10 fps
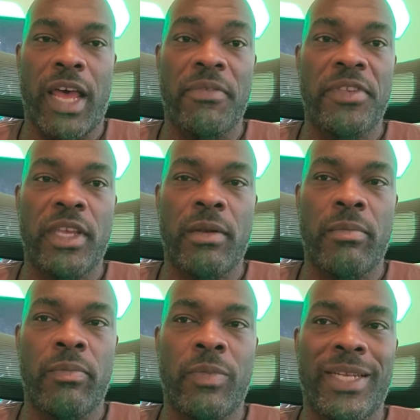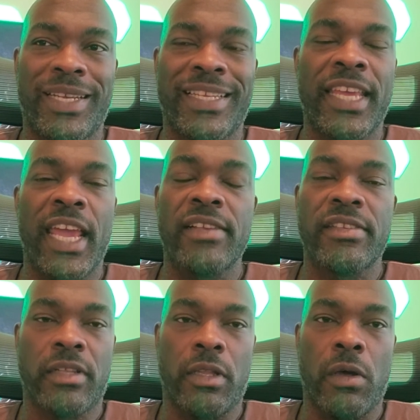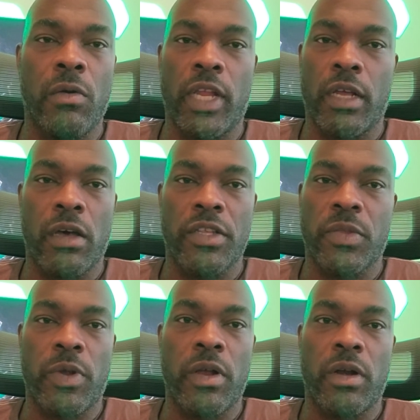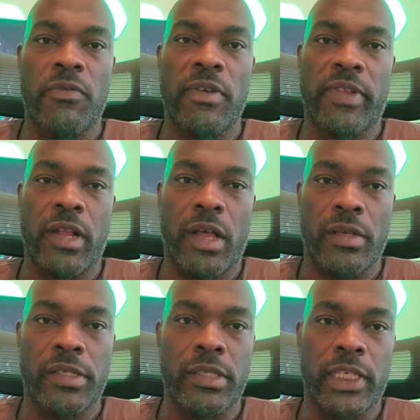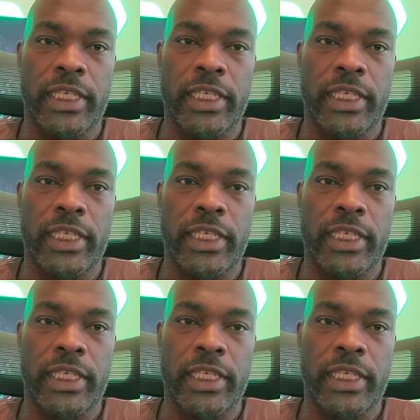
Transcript: I've seen just cases alone that cost $350,